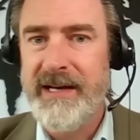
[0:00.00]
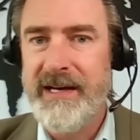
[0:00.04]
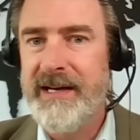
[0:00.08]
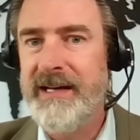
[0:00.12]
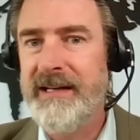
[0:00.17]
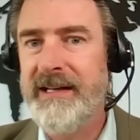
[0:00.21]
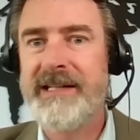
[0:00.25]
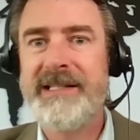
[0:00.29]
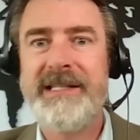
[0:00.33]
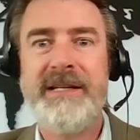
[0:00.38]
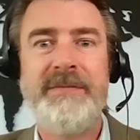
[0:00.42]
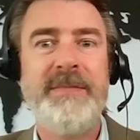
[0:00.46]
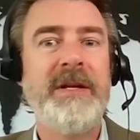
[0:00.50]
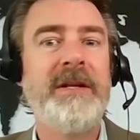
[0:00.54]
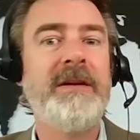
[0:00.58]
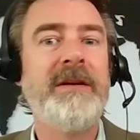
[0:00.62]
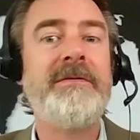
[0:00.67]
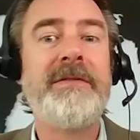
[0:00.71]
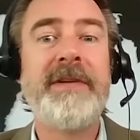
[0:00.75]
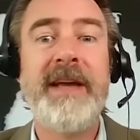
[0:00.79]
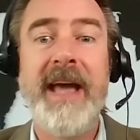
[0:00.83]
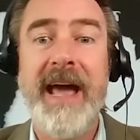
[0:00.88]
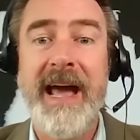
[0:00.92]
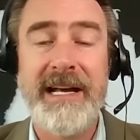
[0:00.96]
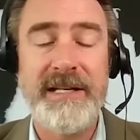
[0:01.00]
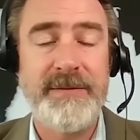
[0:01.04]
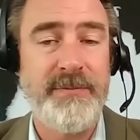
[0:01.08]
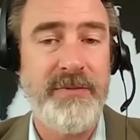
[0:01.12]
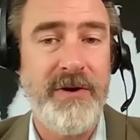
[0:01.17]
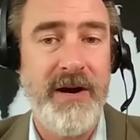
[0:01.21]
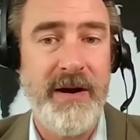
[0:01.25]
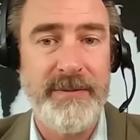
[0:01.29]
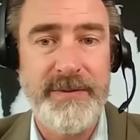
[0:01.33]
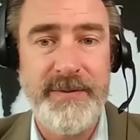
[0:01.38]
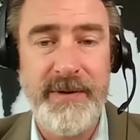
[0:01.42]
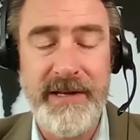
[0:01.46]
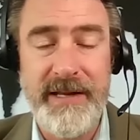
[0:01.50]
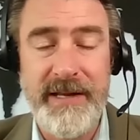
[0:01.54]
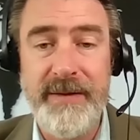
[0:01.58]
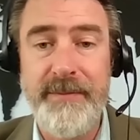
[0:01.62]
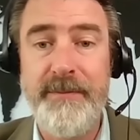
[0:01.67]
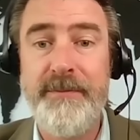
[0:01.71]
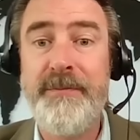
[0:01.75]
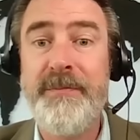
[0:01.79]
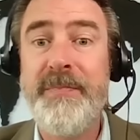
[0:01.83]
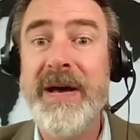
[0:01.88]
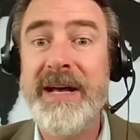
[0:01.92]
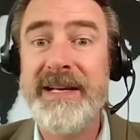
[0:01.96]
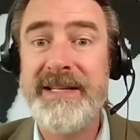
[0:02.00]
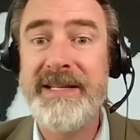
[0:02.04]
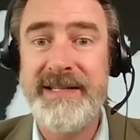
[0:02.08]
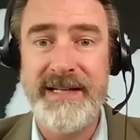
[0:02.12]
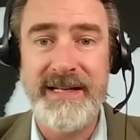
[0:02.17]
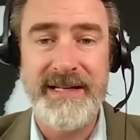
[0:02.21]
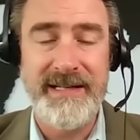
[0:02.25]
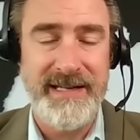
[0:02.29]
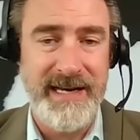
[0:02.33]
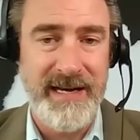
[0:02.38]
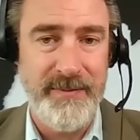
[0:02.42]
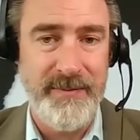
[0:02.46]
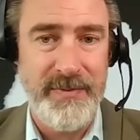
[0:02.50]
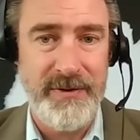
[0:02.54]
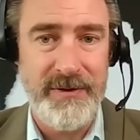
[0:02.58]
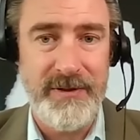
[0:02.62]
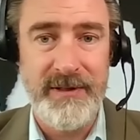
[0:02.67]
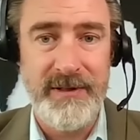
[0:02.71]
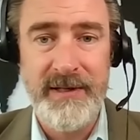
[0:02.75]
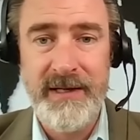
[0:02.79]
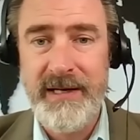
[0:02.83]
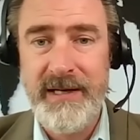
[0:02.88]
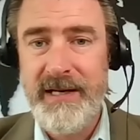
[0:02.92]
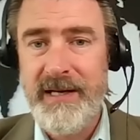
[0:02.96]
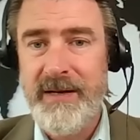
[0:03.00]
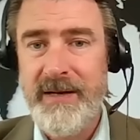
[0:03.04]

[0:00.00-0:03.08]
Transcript: Uh, Alexei Miller of Gazprom is probably the best example,